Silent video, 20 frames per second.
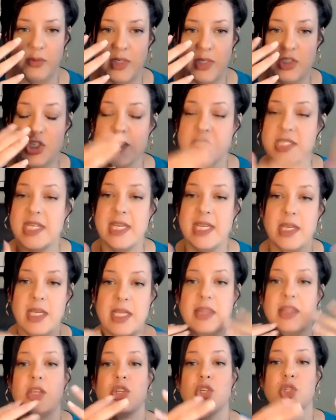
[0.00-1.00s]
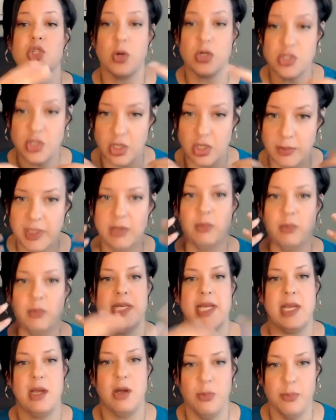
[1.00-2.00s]
just in the short term can
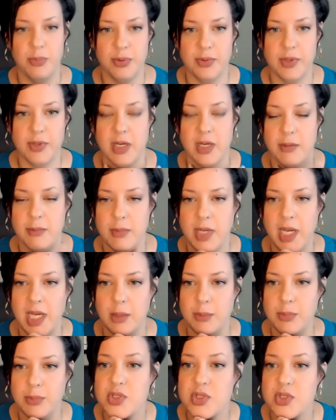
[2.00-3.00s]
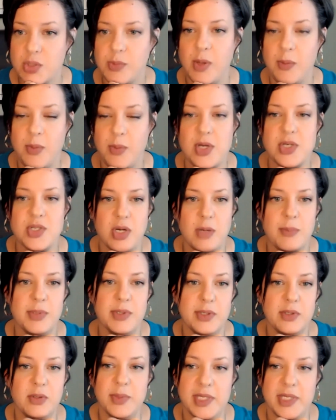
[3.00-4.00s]
really help kind of boost your blood pressure up a
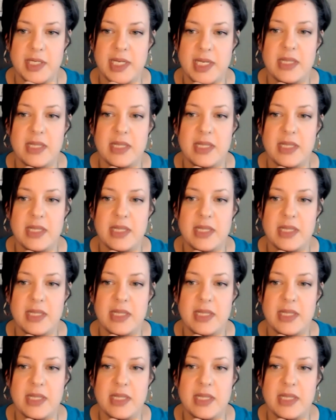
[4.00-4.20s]
little bit.